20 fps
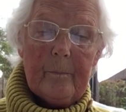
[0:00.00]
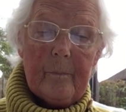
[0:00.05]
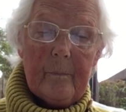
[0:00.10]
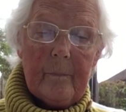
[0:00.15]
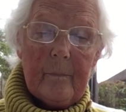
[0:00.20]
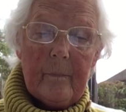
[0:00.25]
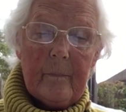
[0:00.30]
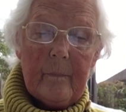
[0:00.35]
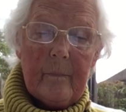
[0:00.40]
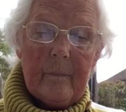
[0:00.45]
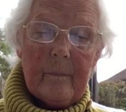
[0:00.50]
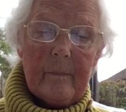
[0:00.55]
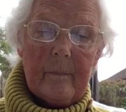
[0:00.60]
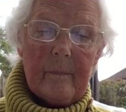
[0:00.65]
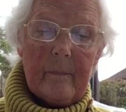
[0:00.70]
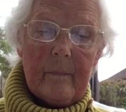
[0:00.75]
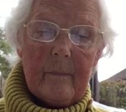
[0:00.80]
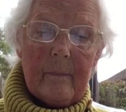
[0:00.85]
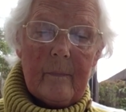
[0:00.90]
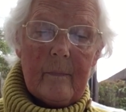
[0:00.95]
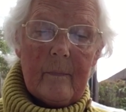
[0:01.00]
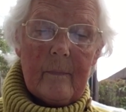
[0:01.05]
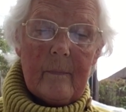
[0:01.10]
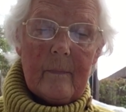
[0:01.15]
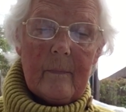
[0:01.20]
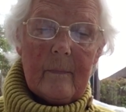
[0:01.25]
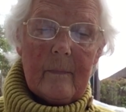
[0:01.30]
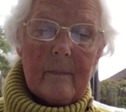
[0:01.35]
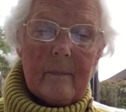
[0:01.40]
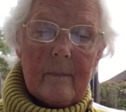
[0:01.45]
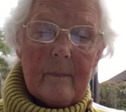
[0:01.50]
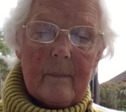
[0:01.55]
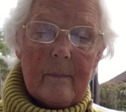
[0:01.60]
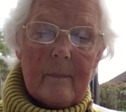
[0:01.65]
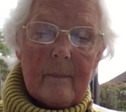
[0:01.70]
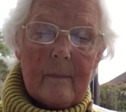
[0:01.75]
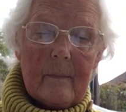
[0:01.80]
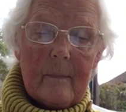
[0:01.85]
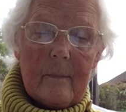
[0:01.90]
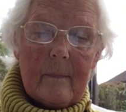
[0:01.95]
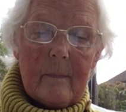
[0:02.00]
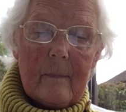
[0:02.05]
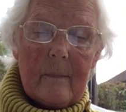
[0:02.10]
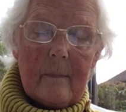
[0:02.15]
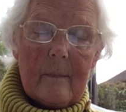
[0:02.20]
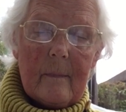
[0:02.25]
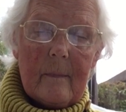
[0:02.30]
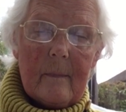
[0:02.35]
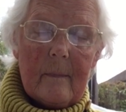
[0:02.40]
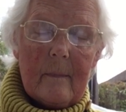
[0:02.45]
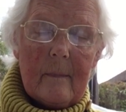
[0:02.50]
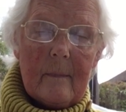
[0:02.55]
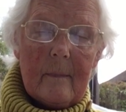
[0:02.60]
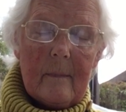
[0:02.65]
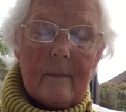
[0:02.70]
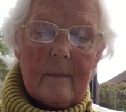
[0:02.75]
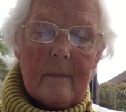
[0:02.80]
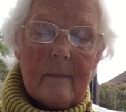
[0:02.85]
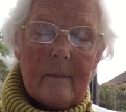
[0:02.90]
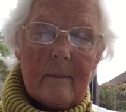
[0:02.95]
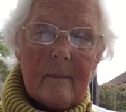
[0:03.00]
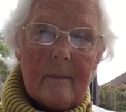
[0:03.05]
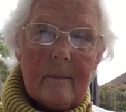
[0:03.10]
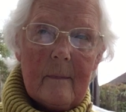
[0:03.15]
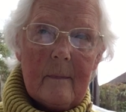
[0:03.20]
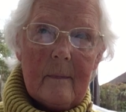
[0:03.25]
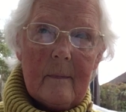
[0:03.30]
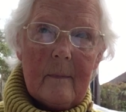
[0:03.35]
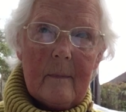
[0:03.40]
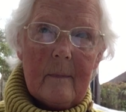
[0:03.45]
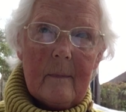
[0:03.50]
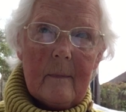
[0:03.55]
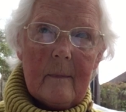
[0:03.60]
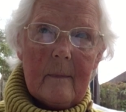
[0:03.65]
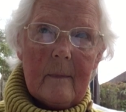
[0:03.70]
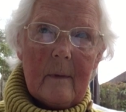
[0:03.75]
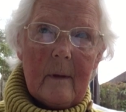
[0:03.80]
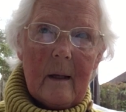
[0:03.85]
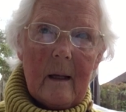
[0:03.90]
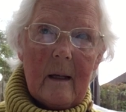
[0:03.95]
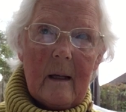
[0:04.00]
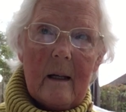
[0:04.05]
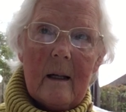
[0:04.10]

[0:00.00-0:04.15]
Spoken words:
Nobody speaks.